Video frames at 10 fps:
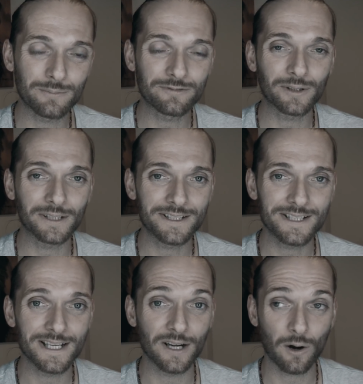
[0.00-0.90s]
of altered
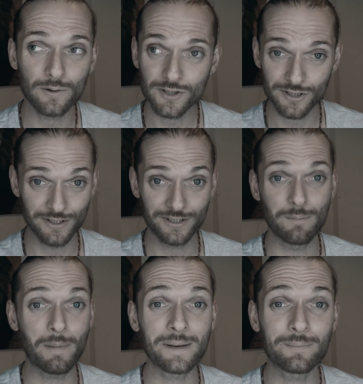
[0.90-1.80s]
state of consciousness that
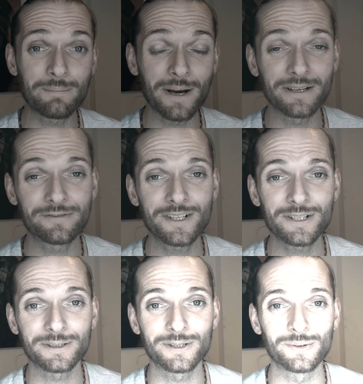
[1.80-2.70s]
might be beneficial to